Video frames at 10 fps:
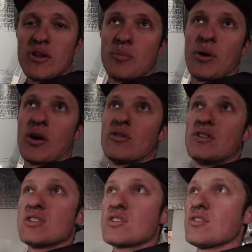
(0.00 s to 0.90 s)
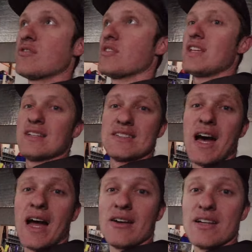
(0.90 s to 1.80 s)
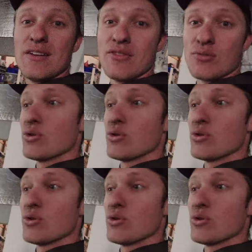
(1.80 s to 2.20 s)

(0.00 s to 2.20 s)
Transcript: of the purlins for the entirety of the